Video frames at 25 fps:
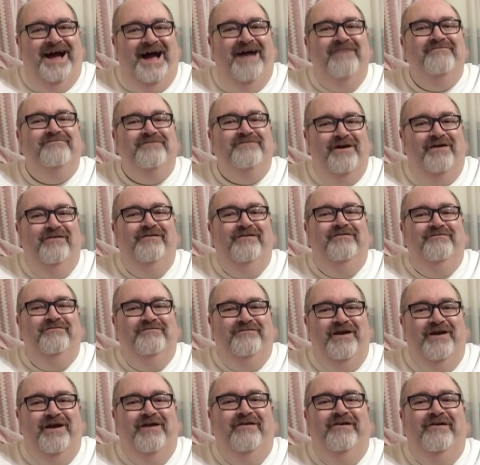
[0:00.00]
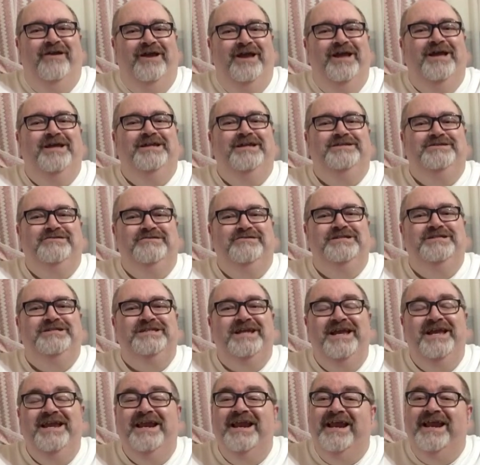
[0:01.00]
I found it very
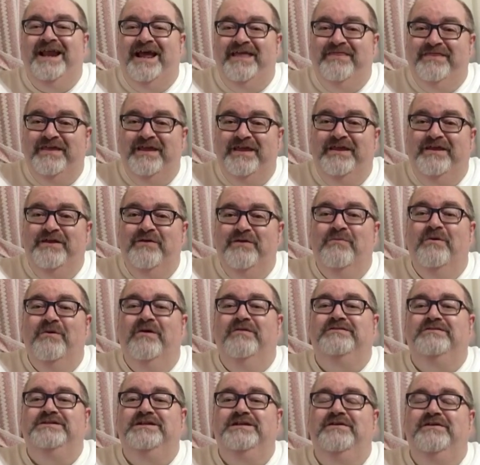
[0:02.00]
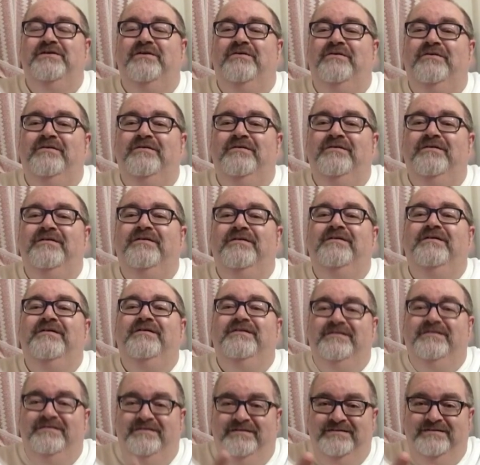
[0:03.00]
interesting, and I think you will too.
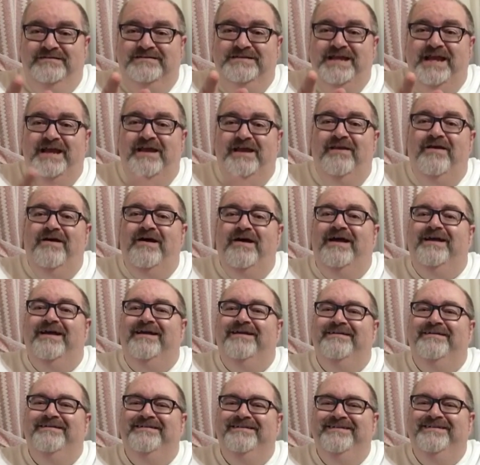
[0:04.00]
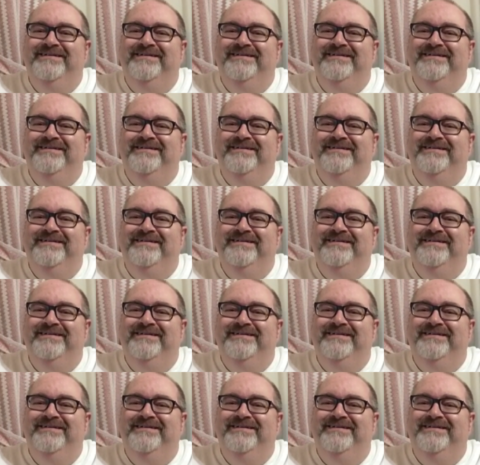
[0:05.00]
Take a look.